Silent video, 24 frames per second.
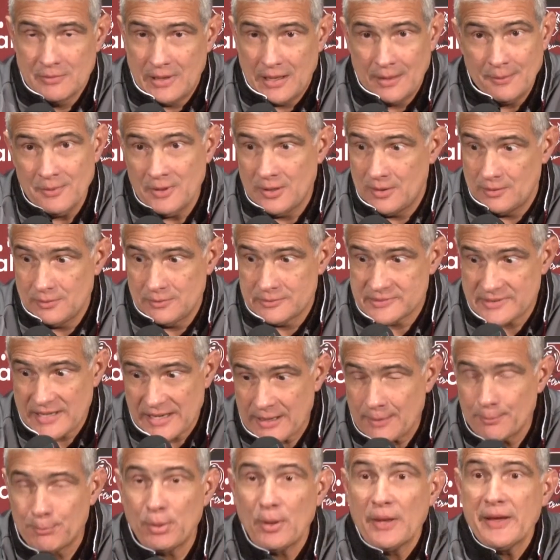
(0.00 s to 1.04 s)
I'm the
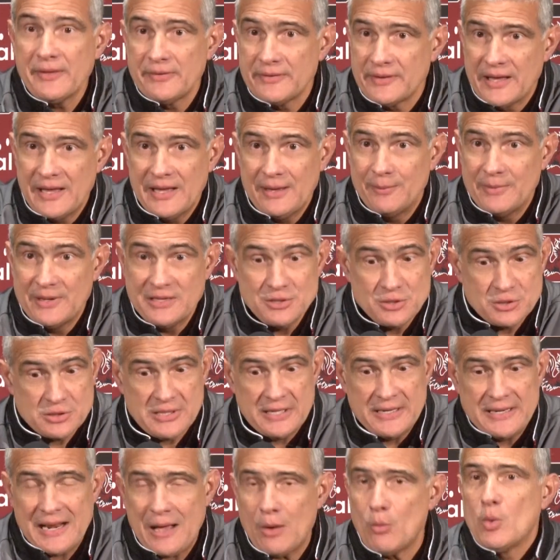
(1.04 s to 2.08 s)
second play of the game. He just
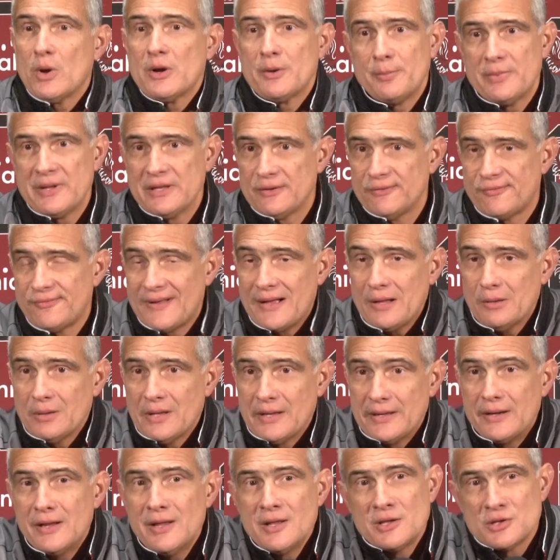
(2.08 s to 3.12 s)
did not want to be at the foul
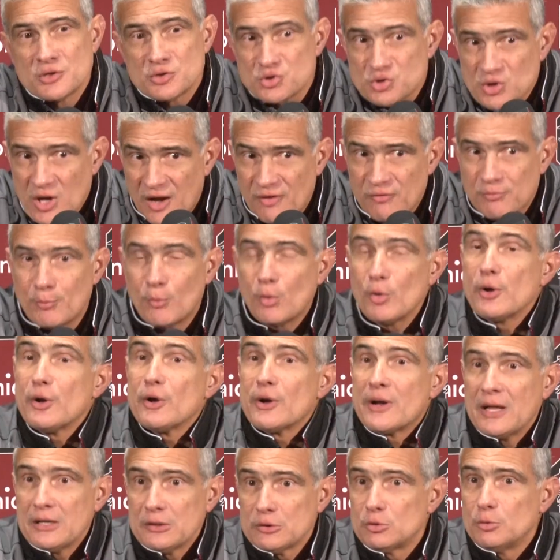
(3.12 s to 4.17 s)
line. Sophomore year
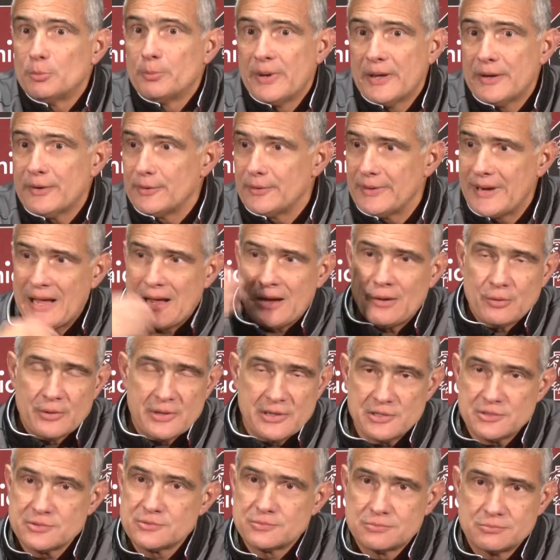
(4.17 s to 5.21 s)
got a little better. Now
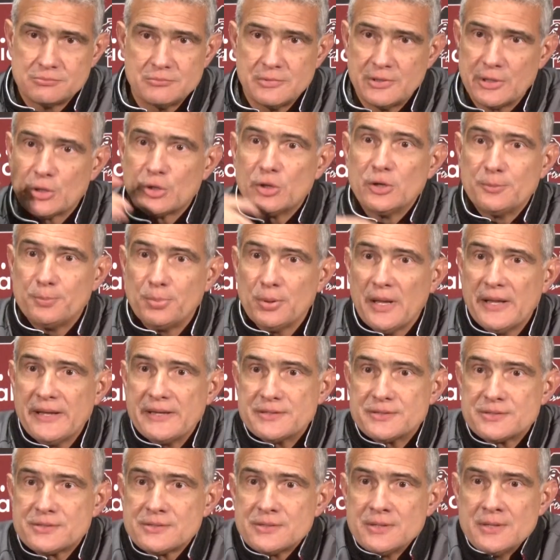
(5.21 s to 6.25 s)
he's in a good
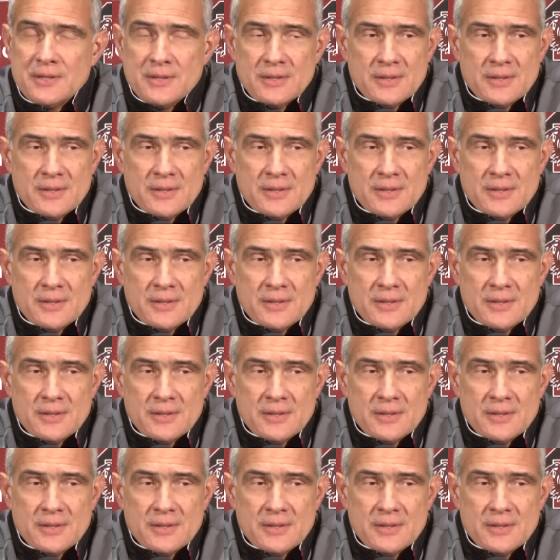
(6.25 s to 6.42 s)
place.